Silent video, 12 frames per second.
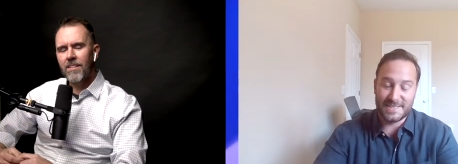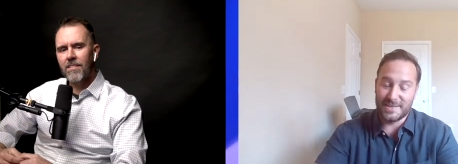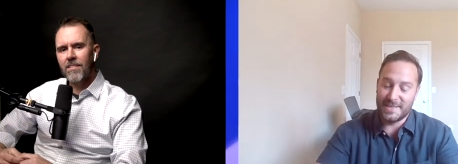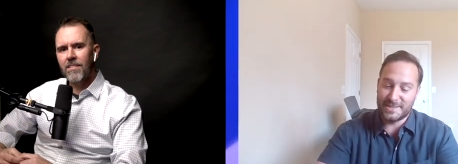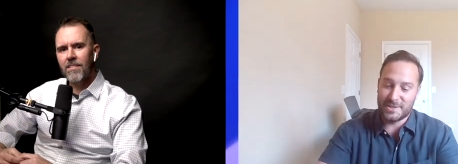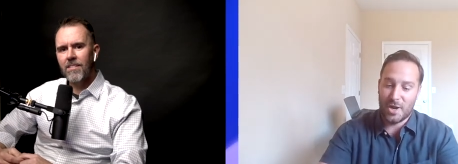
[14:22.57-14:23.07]
Speaker 1: it's
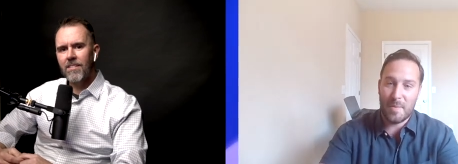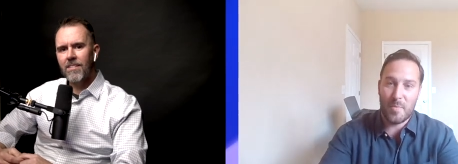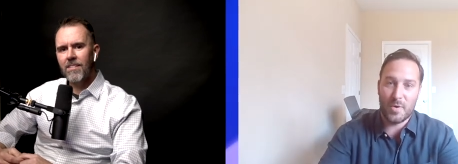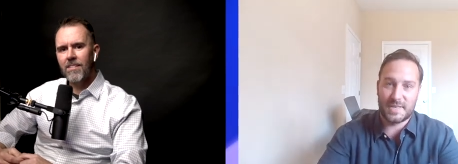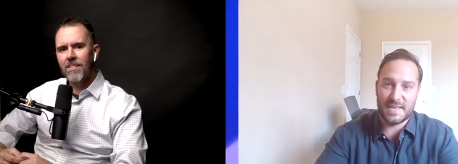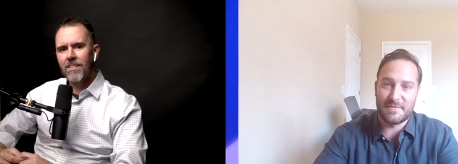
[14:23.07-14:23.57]
a, it's a
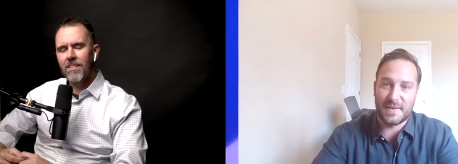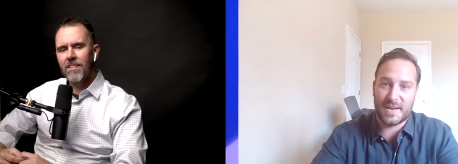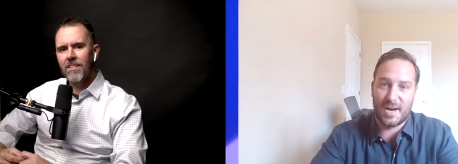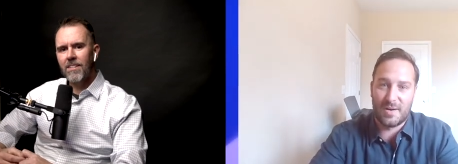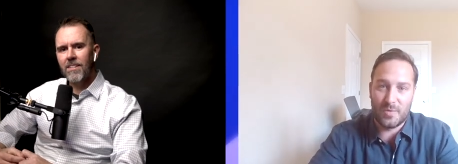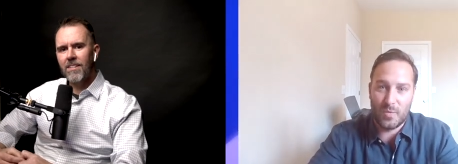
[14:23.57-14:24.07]
lot more
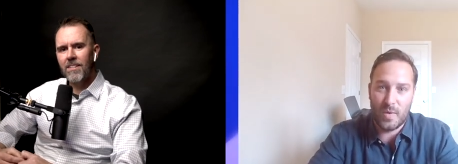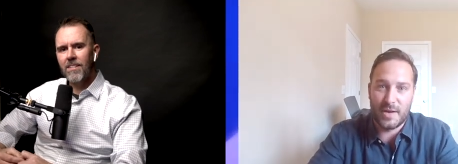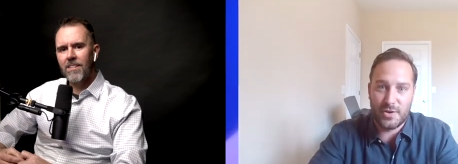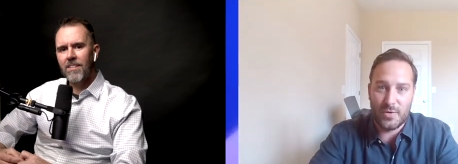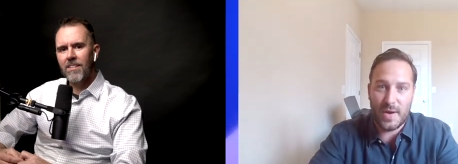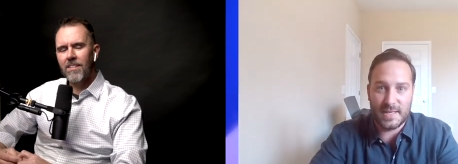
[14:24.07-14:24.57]
difficult
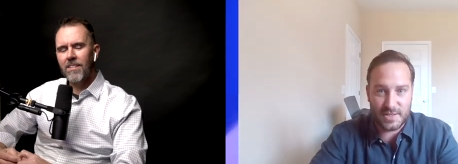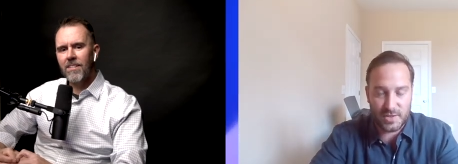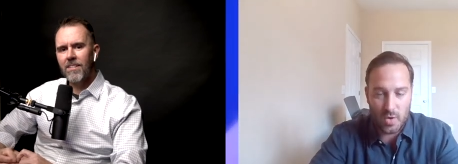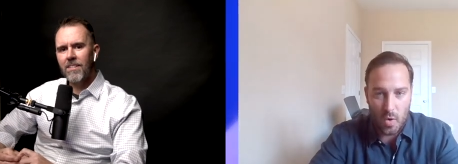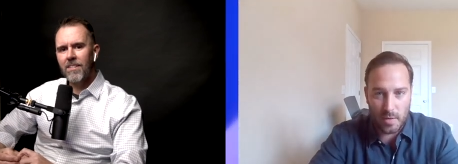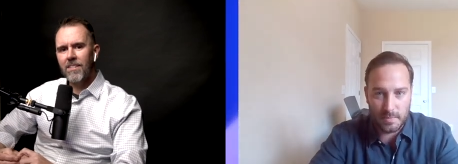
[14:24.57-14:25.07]
when you hit
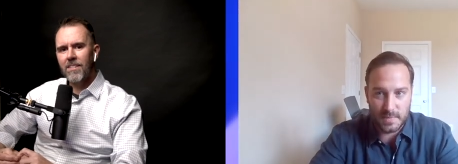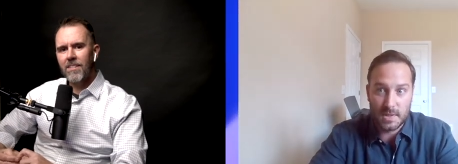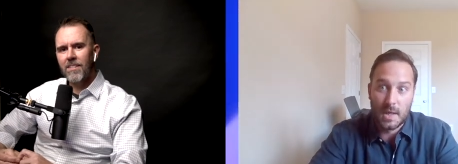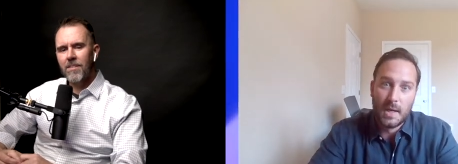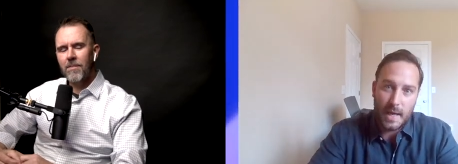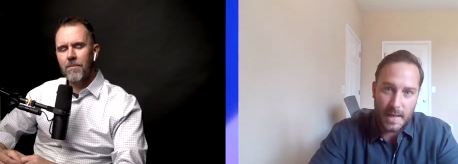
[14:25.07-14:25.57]

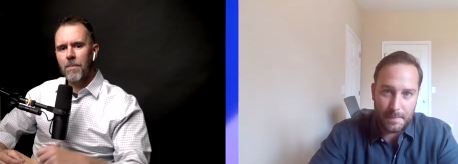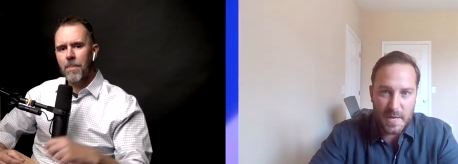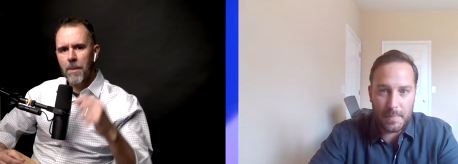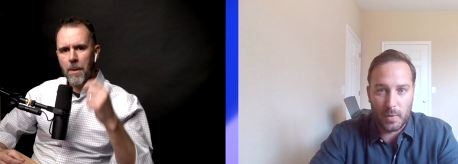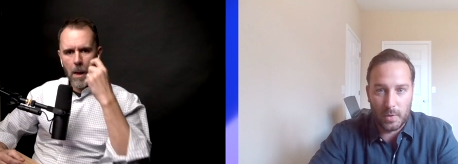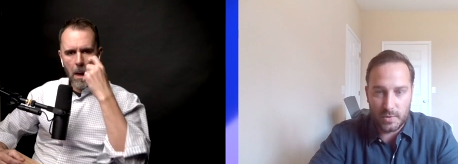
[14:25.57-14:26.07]
storms and
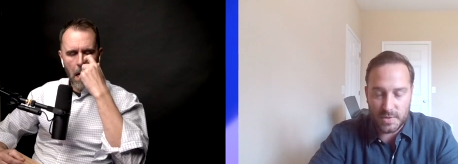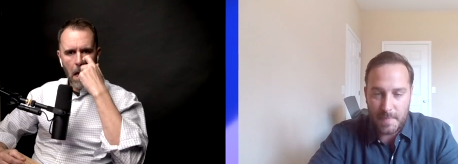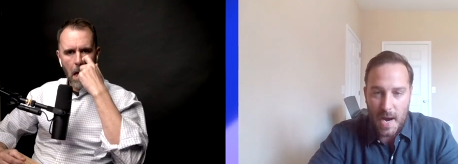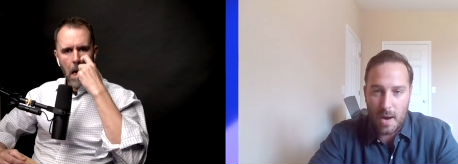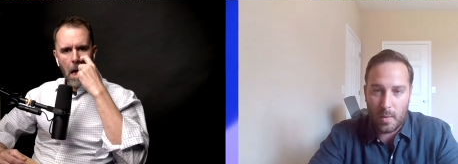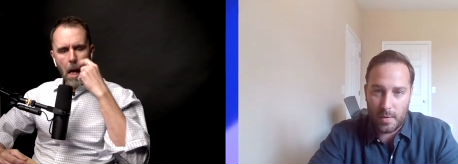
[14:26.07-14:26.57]
people lose
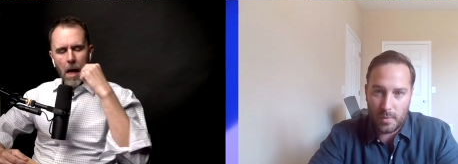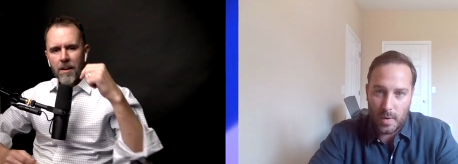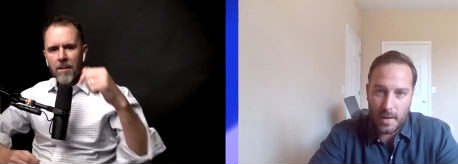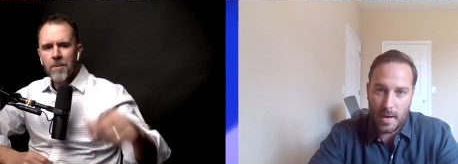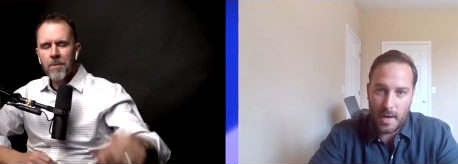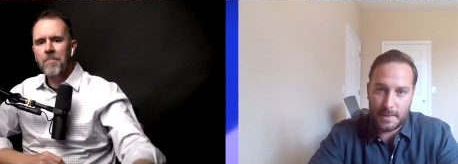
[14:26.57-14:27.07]
power
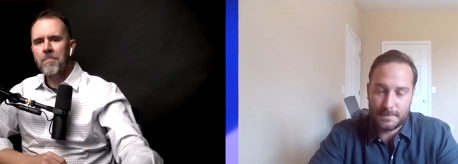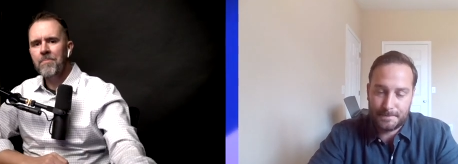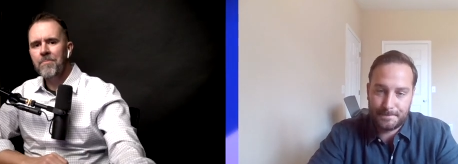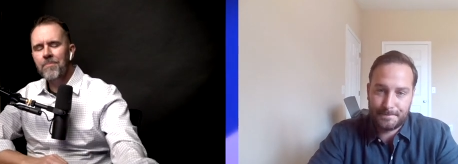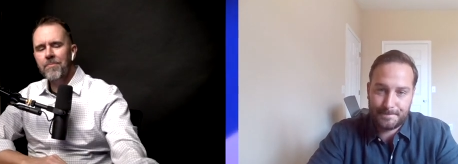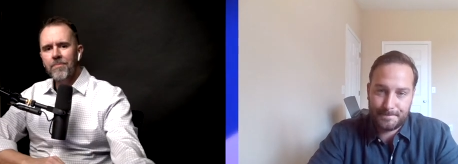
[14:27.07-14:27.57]
and whatnot.
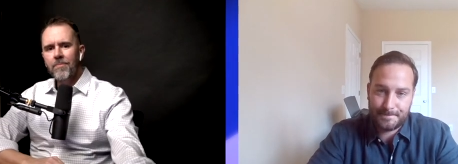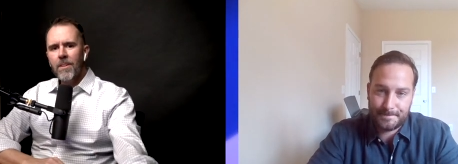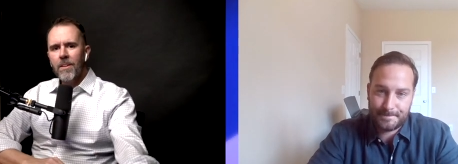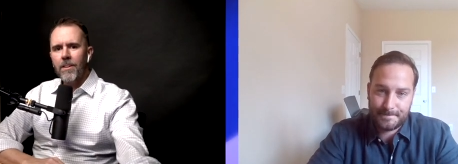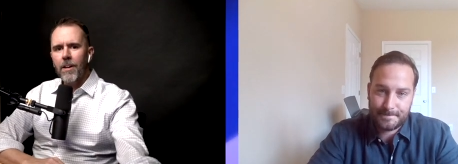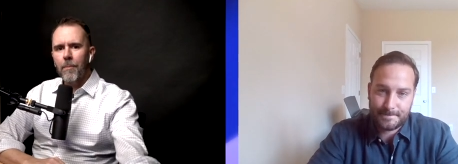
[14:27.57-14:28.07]

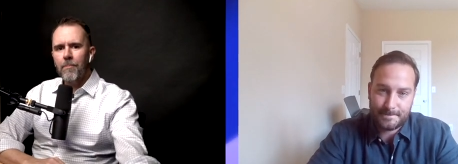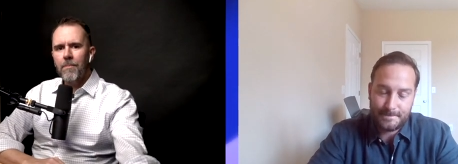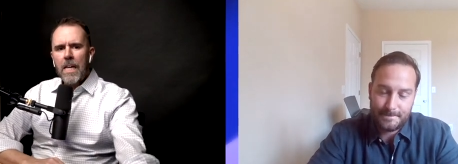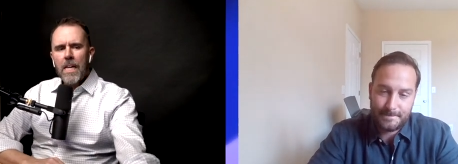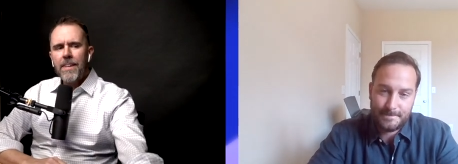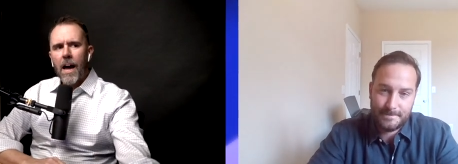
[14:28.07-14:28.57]
Speaker 2: Yeah.
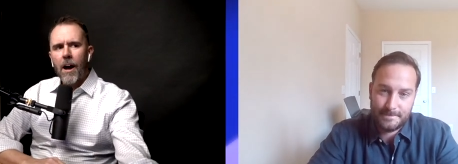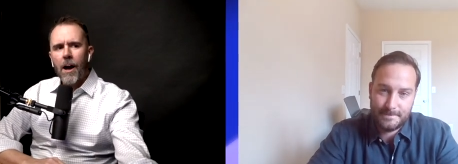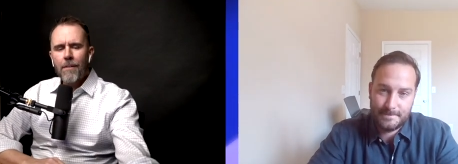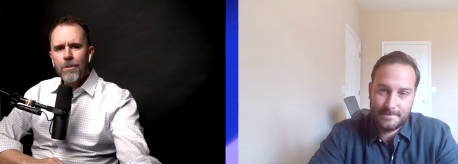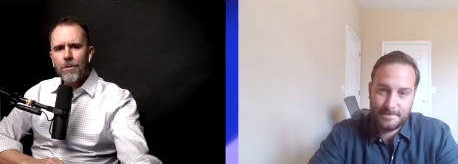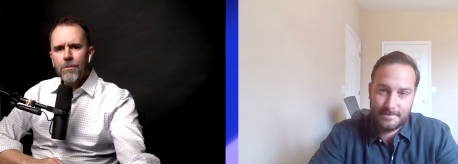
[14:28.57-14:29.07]
Now,
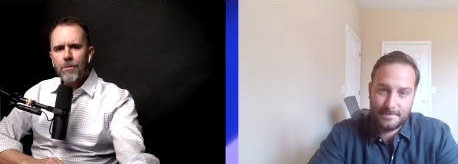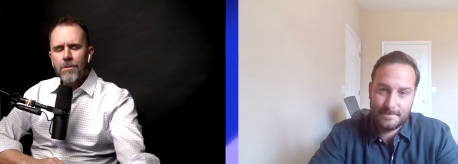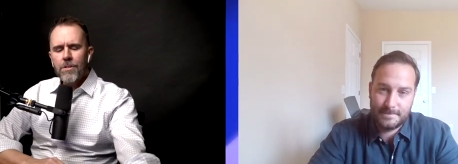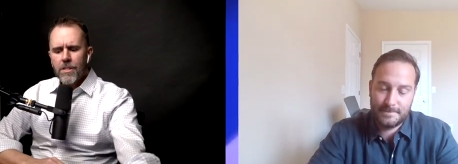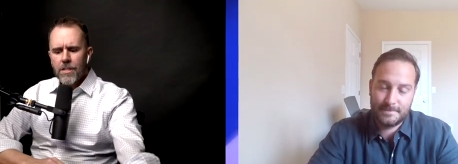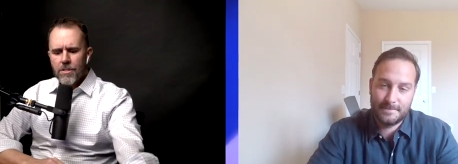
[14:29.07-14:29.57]
have
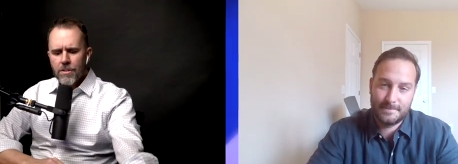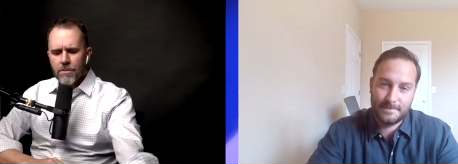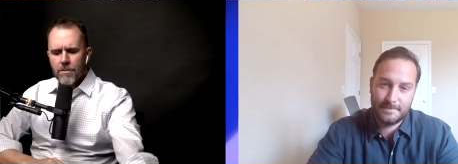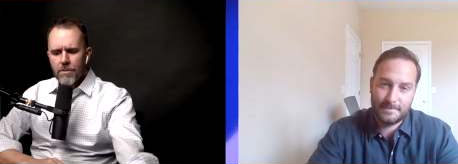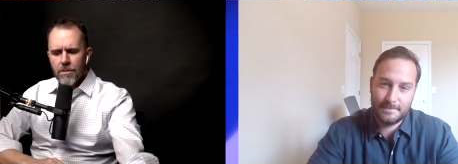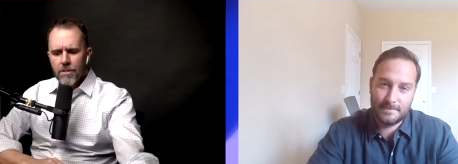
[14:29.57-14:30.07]
you
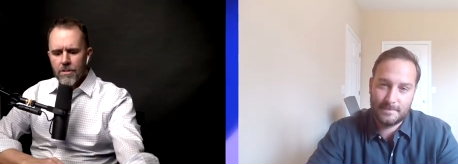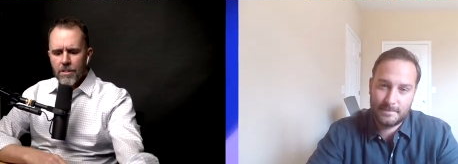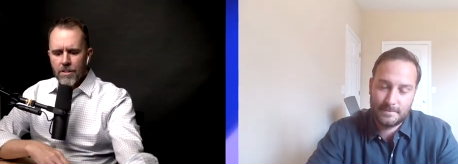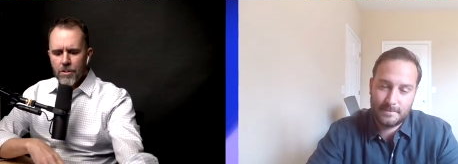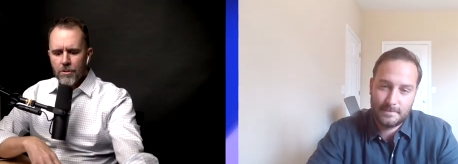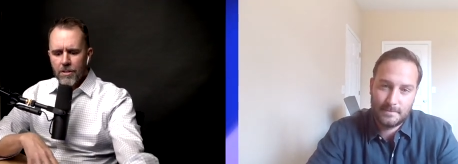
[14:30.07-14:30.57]
since
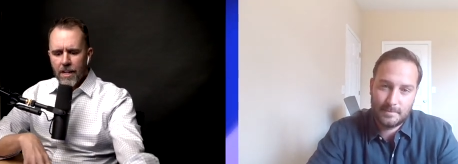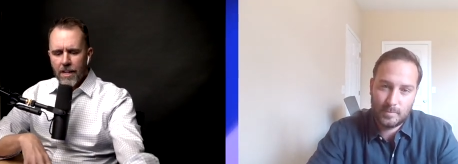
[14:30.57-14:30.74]
since you